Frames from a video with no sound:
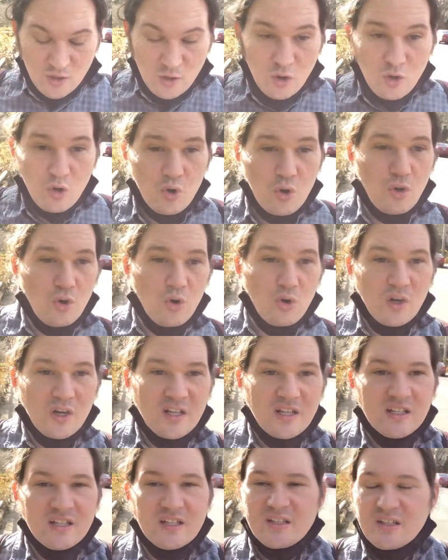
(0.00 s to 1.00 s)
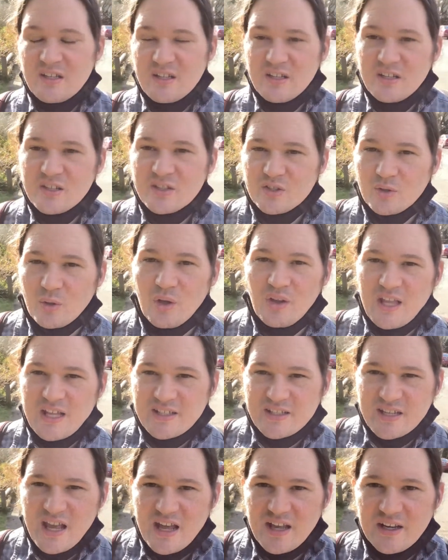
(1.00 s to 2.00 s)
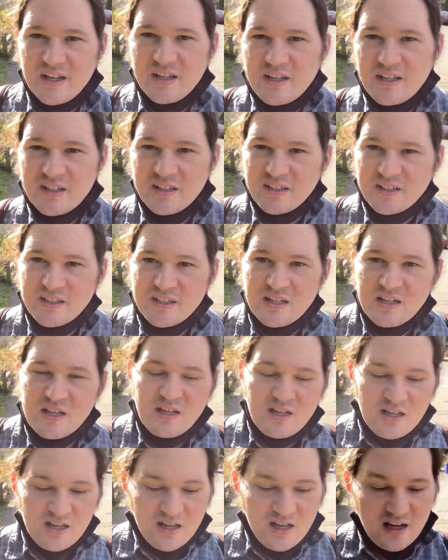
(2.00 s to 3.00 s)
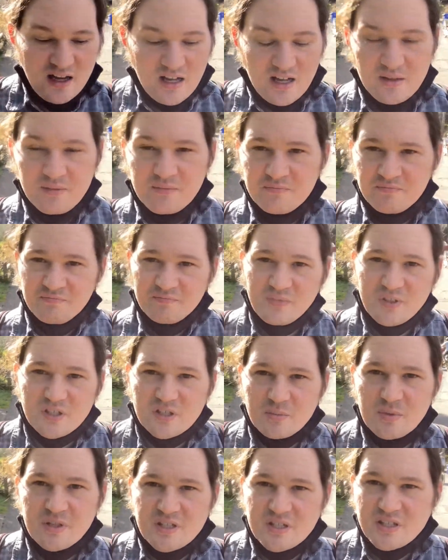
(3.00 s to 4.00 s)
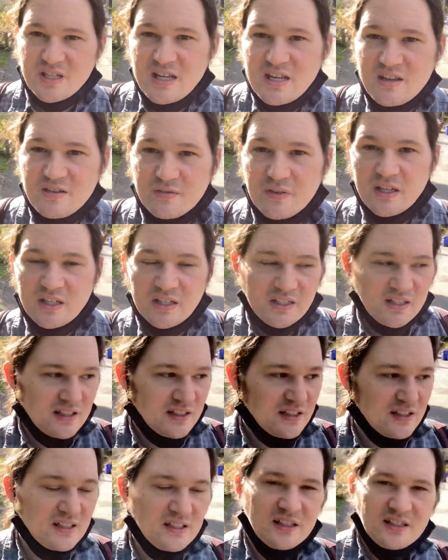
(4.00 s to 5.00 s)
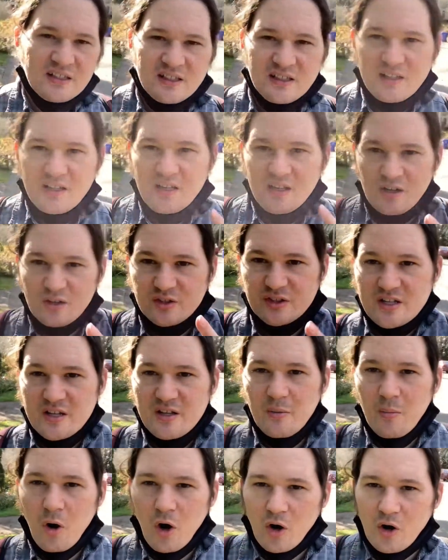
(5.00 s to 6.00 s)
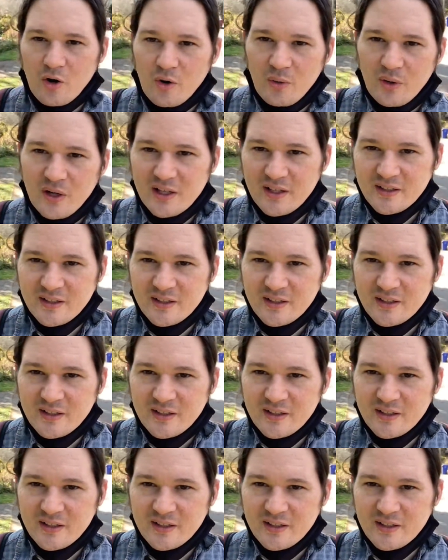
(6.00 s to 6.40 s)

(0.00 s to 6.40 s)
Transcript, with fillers: Whew. So all that said, this has been Steve, and I'll see you tomorrow.